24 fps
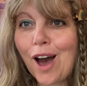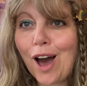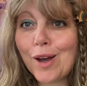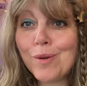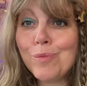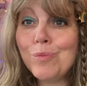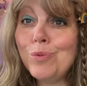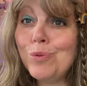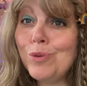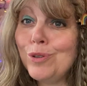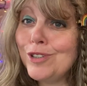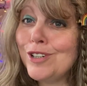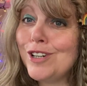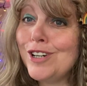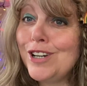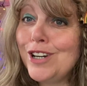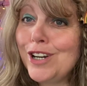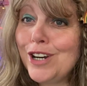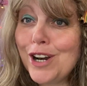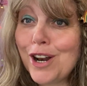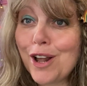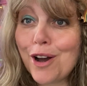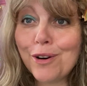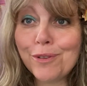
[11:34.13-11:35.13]
I would
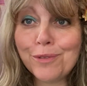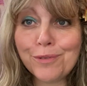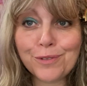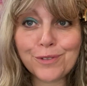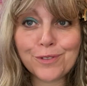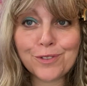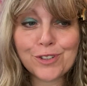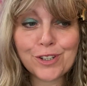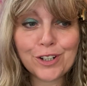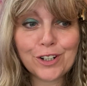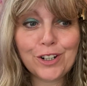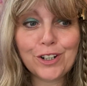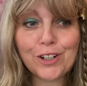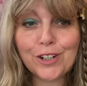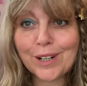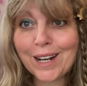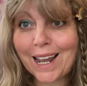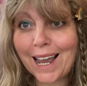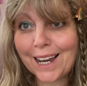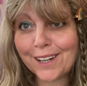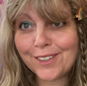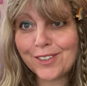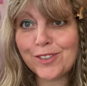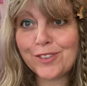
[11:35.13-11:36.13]
love to learn
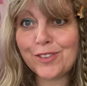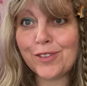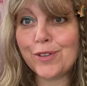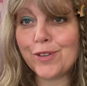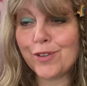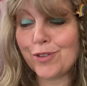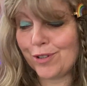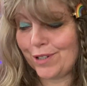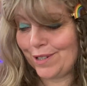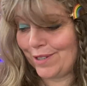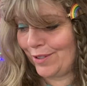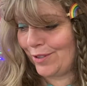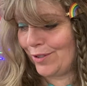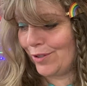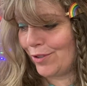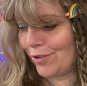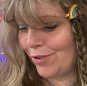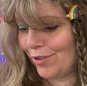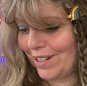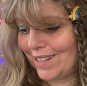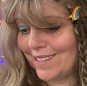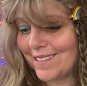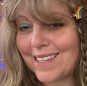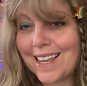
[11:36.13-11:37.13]
how to do crystal
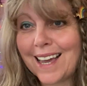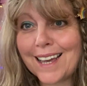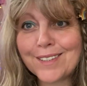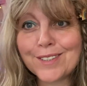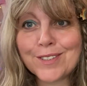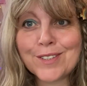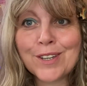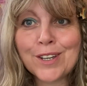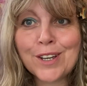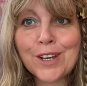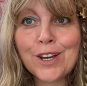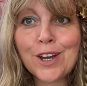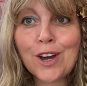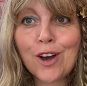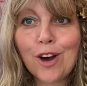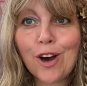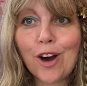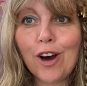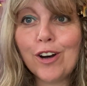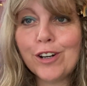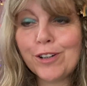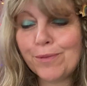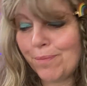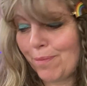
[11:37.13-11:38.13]
grids. That's
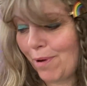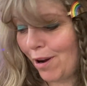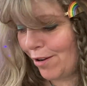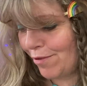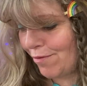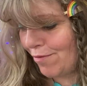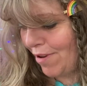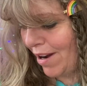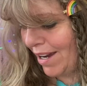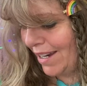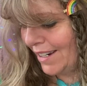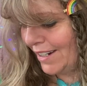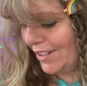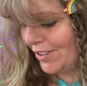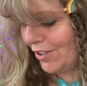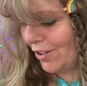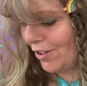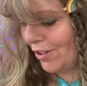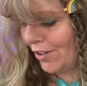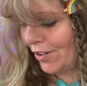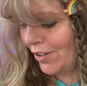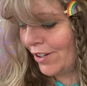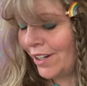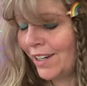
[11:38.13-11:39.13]
on my
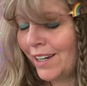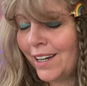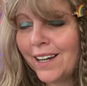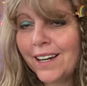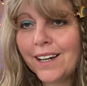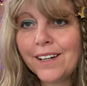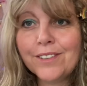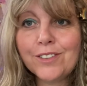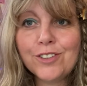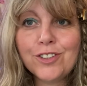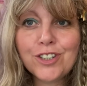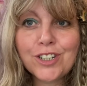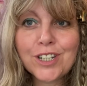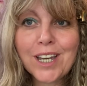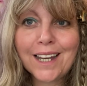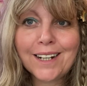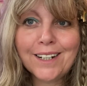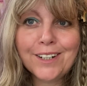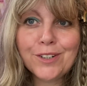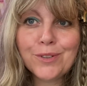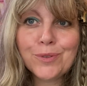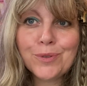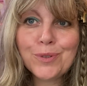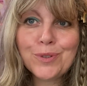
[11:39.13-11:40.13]
radar. And
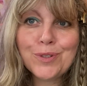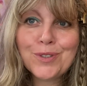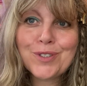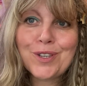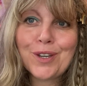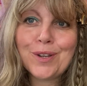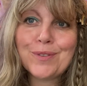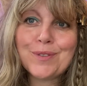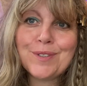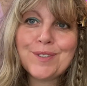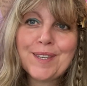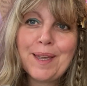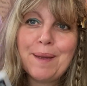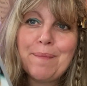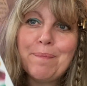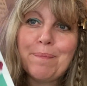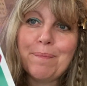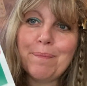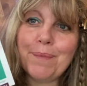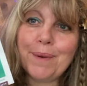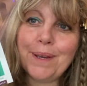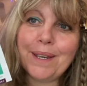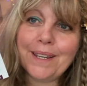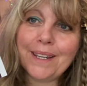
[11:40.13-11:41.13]
Shannon also
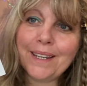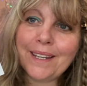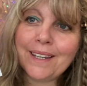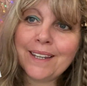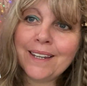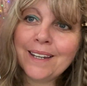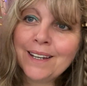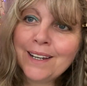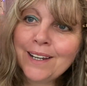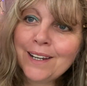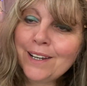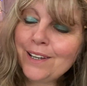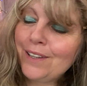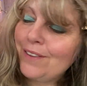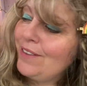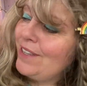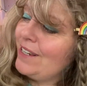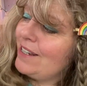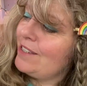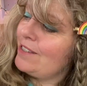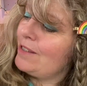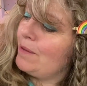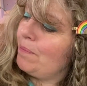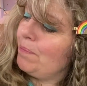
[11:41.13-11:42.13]
sent me
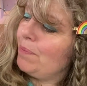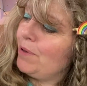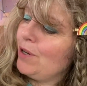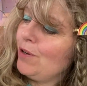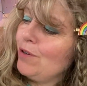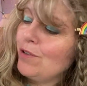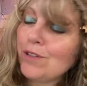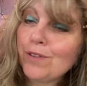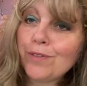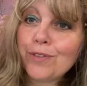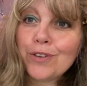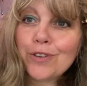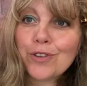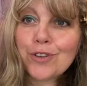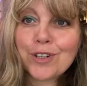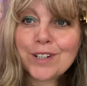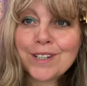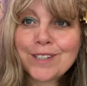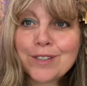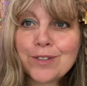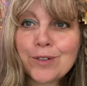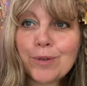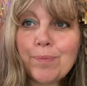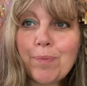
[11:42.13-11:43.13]
this beautiful
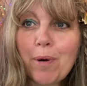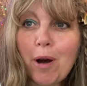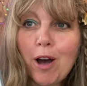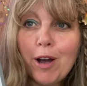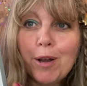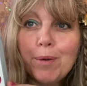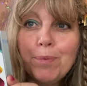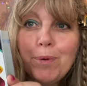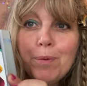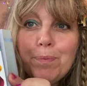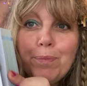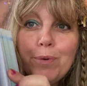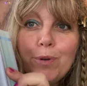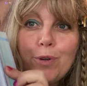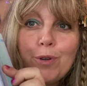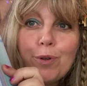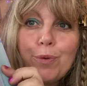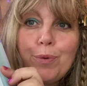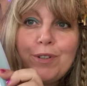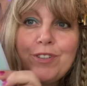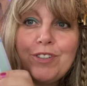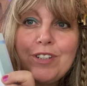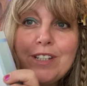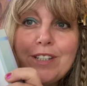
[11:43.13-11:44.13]
crystal Bible
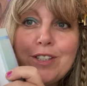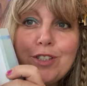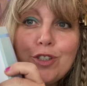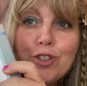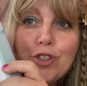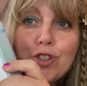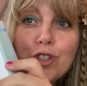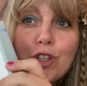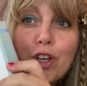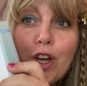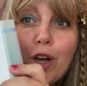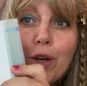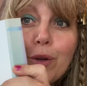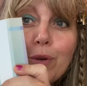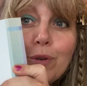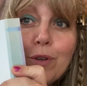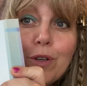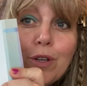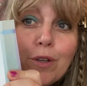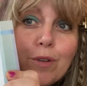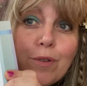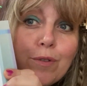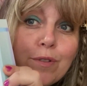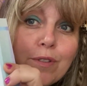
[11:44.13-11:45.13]
book, which is so
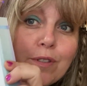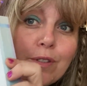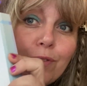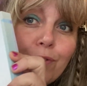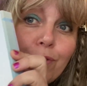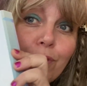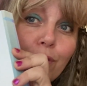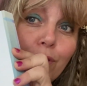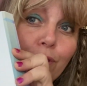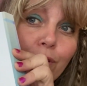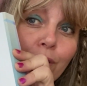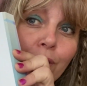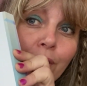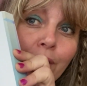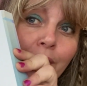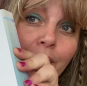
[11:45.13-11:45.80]
useful.